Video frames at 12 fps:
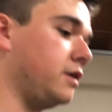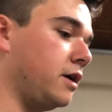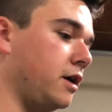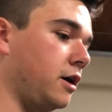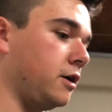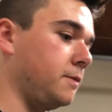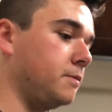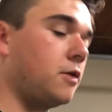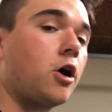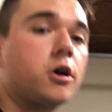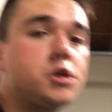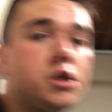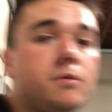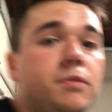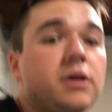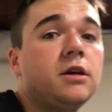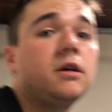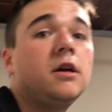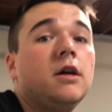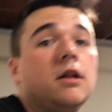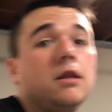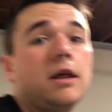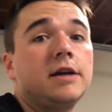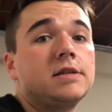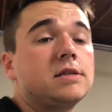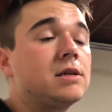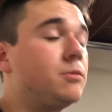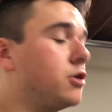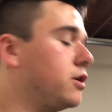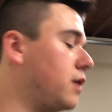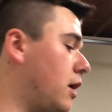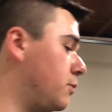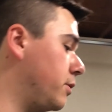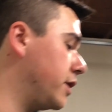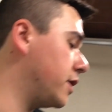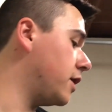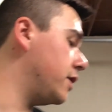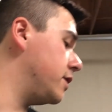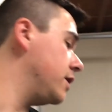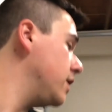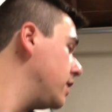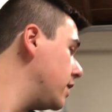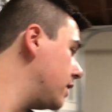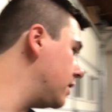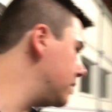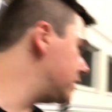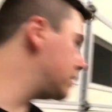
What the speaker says: RGB lights, similar to how Blake got his,